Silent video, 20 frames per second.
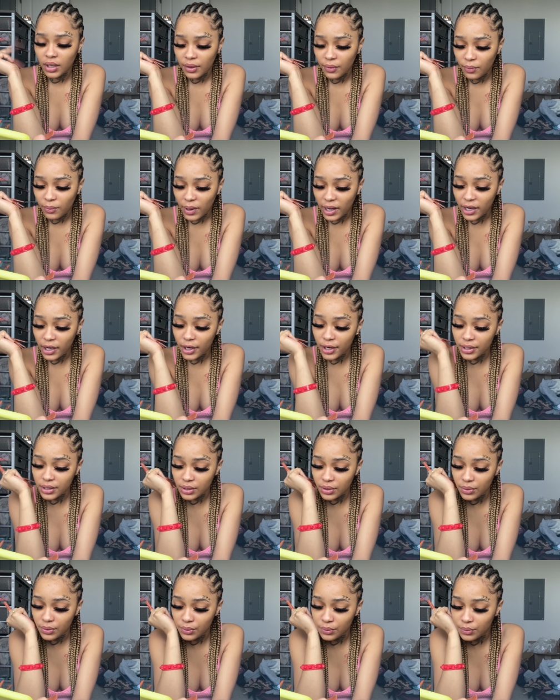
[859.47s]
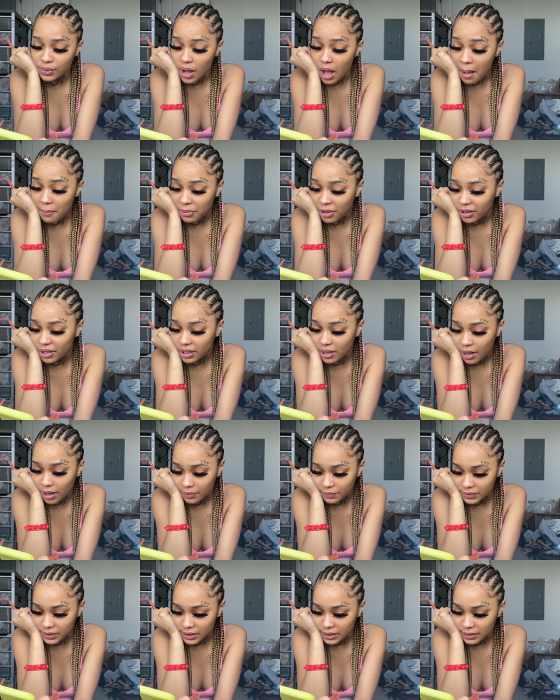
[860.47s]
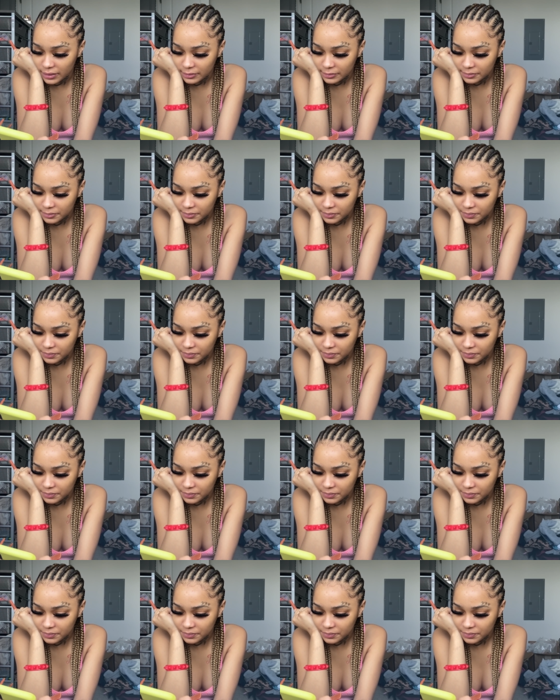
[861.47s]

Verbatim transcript: Why aren't you uploading often?